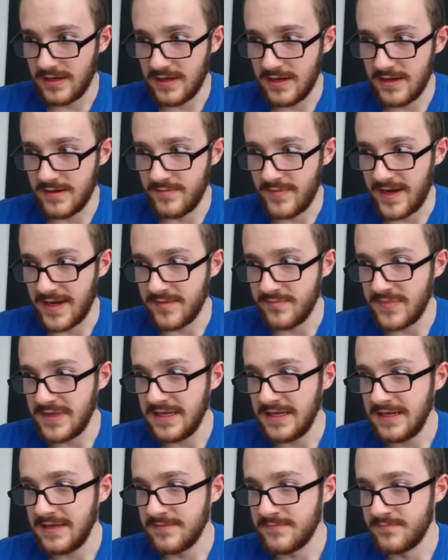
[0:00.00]
um, I
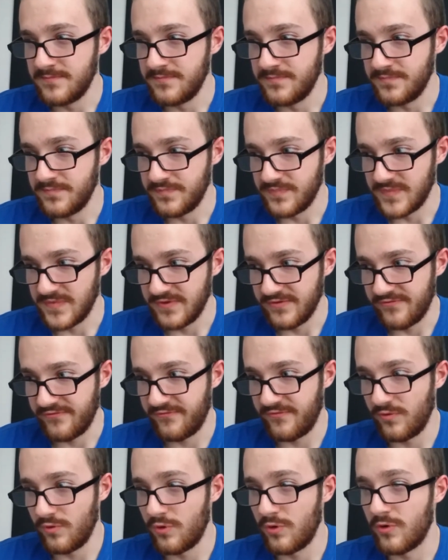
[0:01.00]
mean,
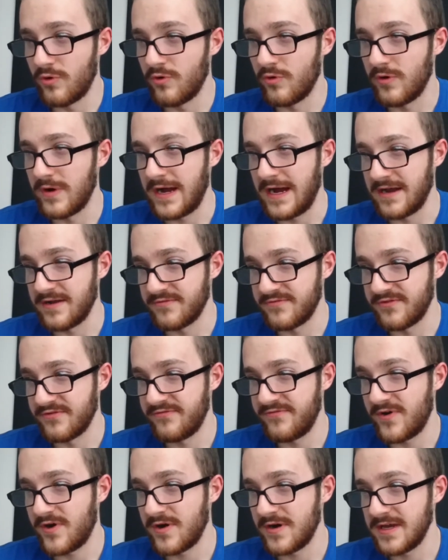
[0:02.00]
four out of the
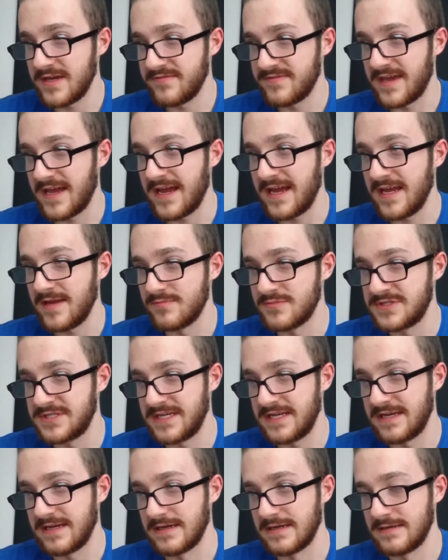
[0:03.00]
five games
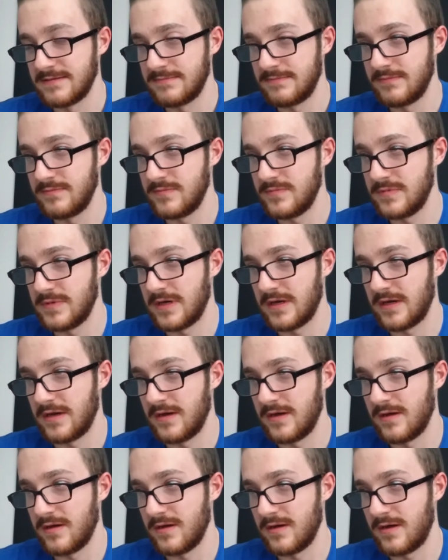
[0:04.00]
here
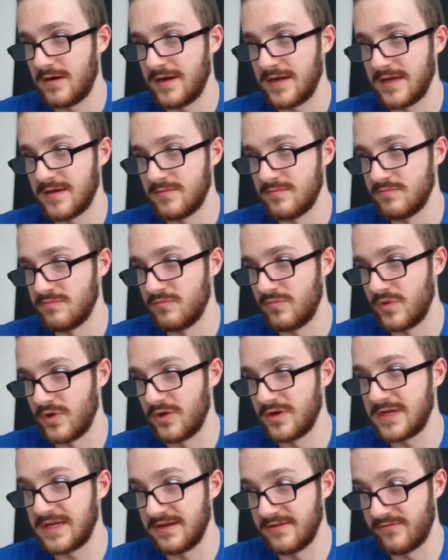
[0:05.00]
uh, I am
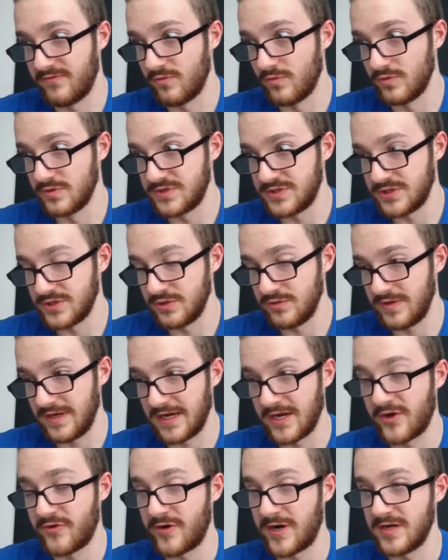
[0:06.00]
looking forward to
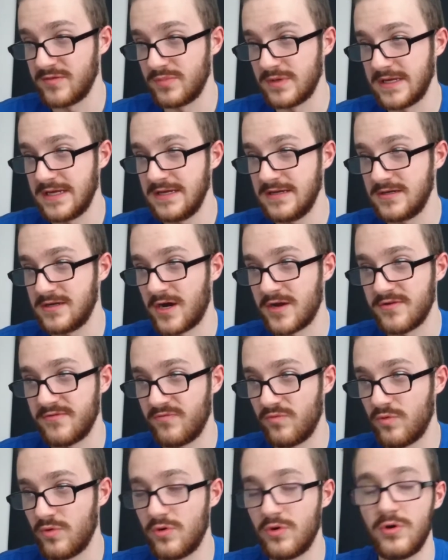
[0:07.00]
incredibly. God
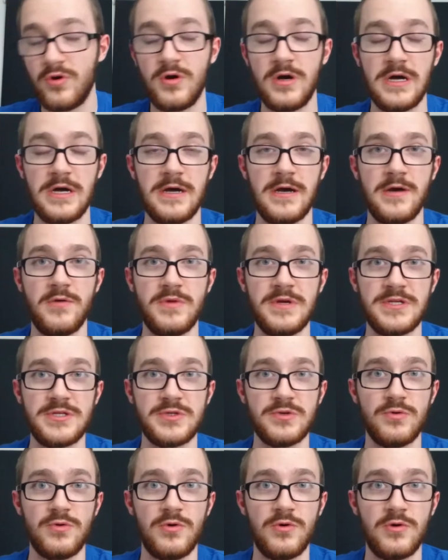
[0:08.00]
of War, uh, we
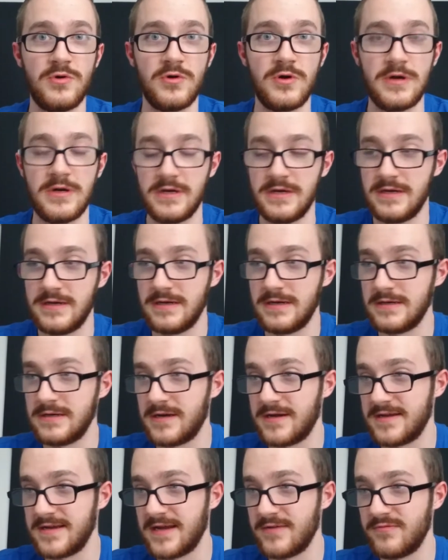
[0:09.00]
saw uh,
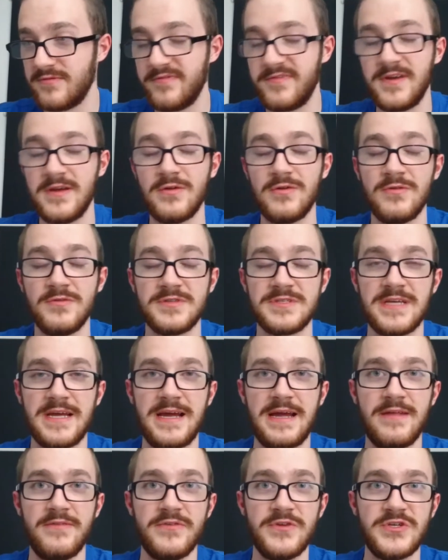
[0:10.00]
kind of get revealed
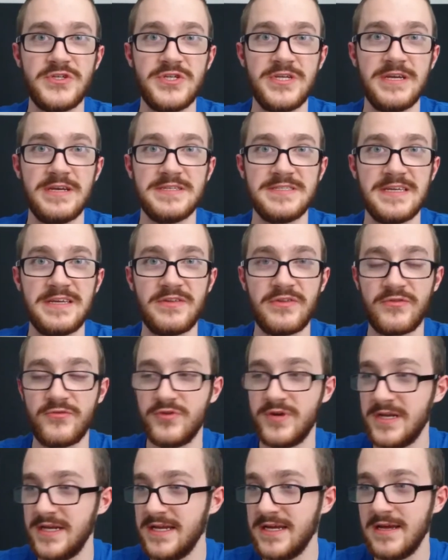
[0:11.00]
at this year's
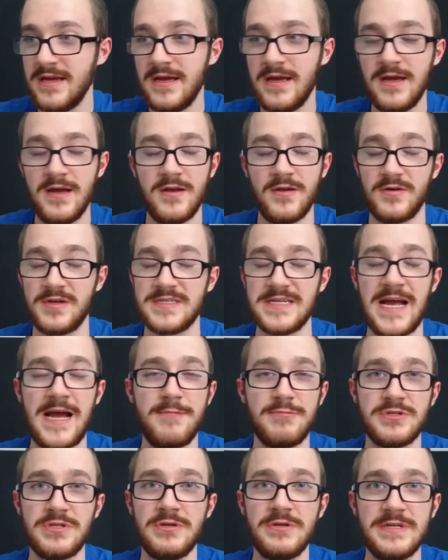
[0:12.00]
E3 looks
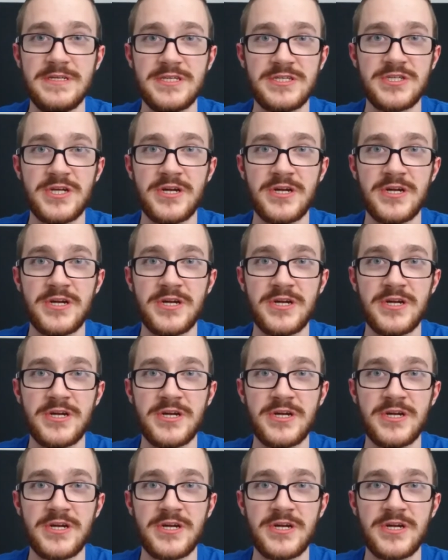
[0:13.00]
absolutely